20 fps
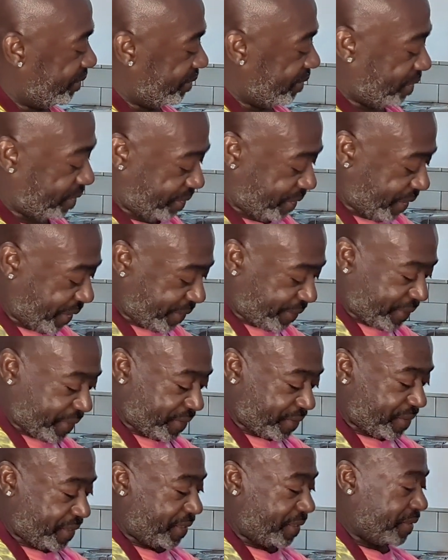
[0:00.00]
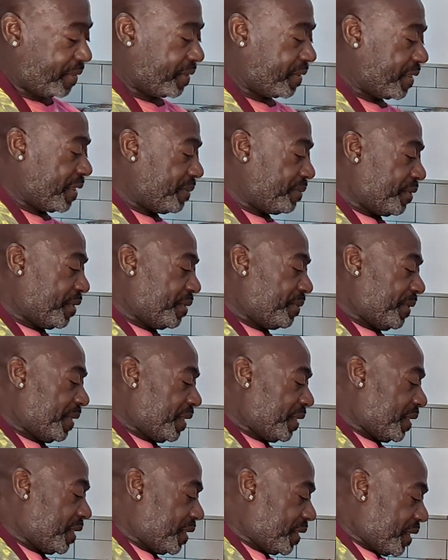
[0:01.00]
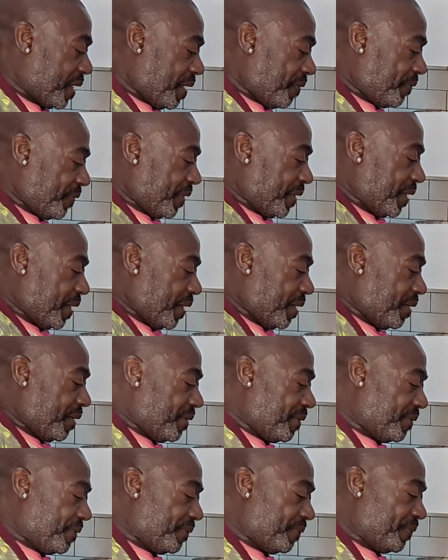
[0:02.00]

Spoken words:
All right, that's not gonna stay up until we get this out of there.